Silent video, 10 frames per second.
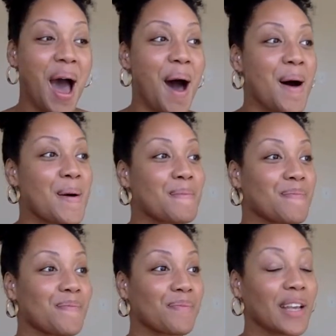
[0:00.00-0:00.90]

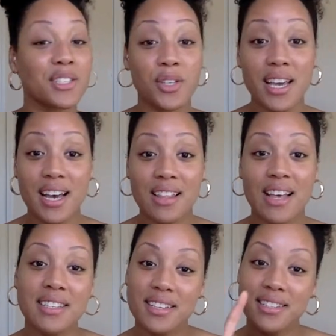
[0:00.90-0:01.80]
So yeah,
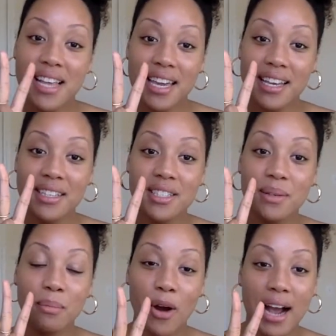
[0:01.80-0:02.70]
that's a second
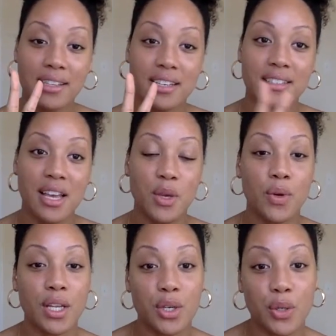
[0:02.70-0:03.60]
practice that you
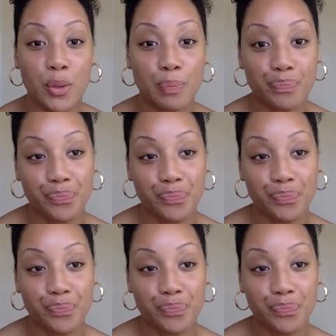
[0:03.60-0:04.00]
can do